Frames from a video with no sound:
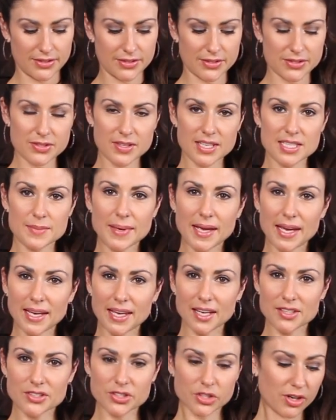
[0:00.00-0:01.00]
So these
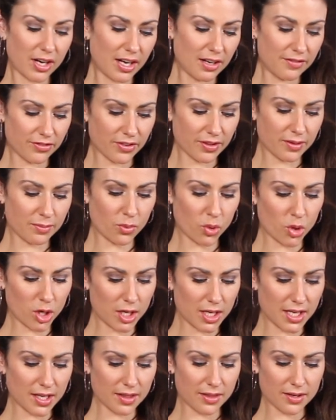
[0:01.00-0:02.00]
pancakes are great for the
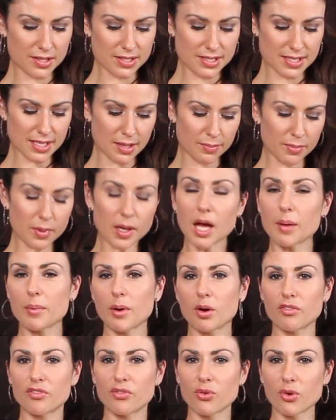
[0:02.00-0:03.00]
morning. There's
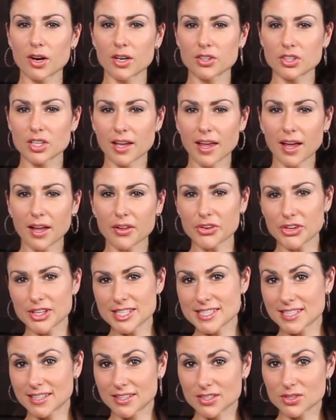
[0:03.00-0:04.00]
about 400
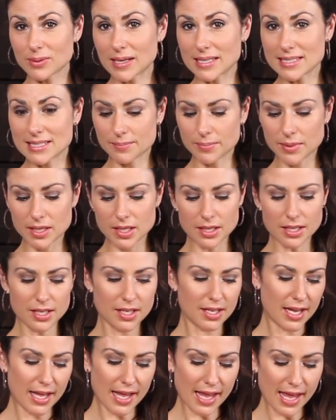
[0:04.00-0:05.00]
calories in this recipe
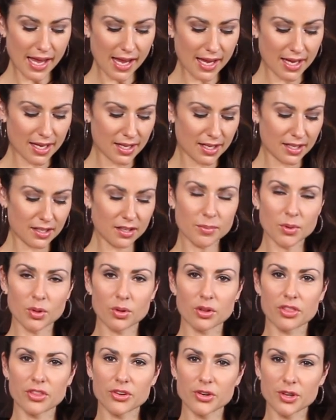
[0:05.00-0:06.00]
and
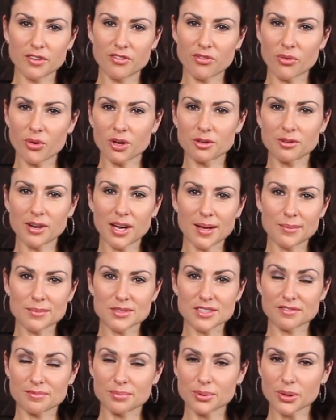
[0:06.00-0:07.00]
about 34 grams of